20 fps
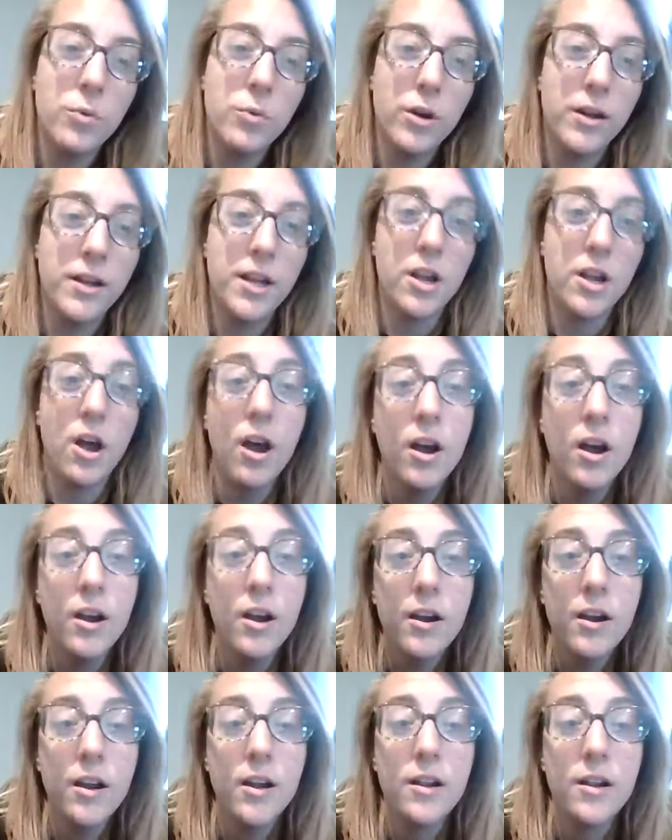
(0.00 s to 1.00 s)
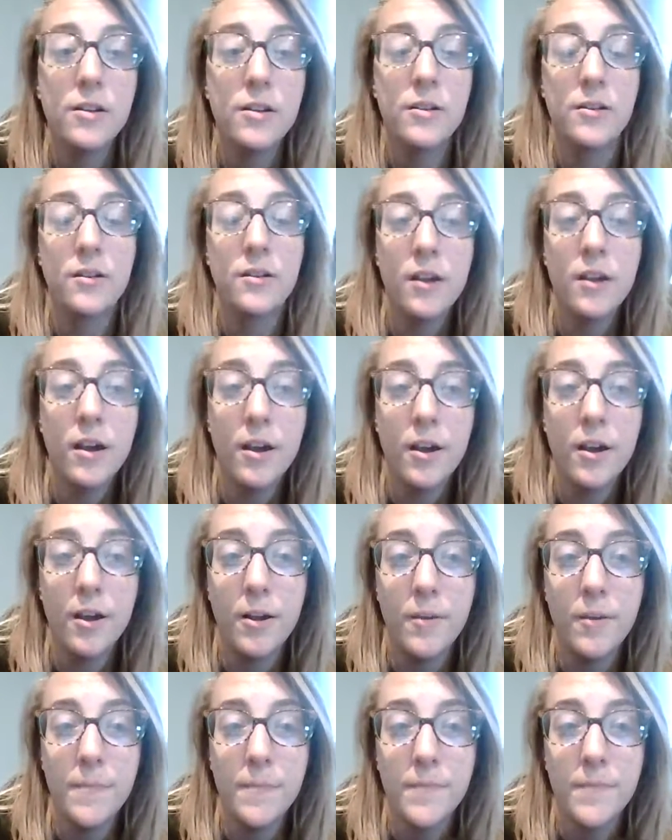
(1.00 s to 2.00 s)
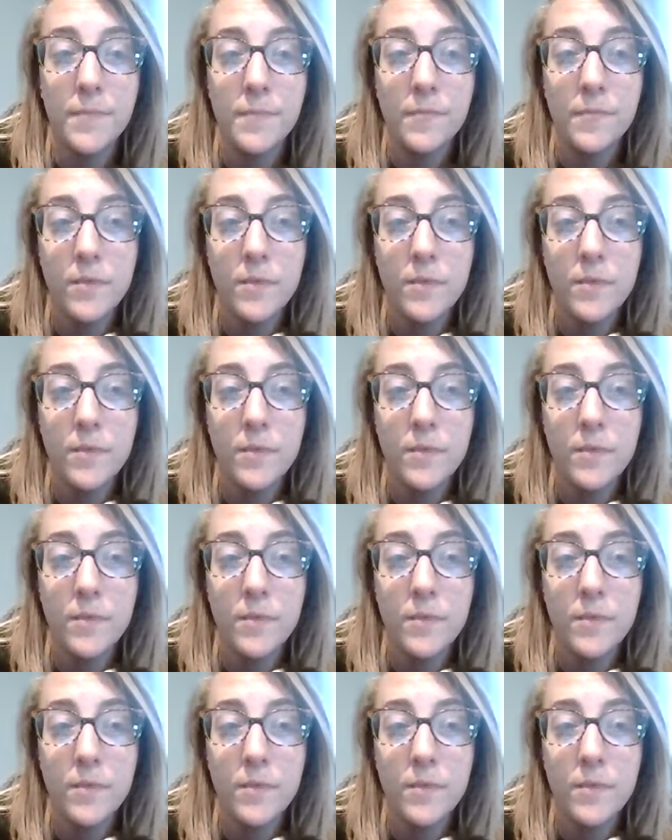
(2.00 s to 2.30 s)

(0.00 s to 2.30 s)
working hard, um,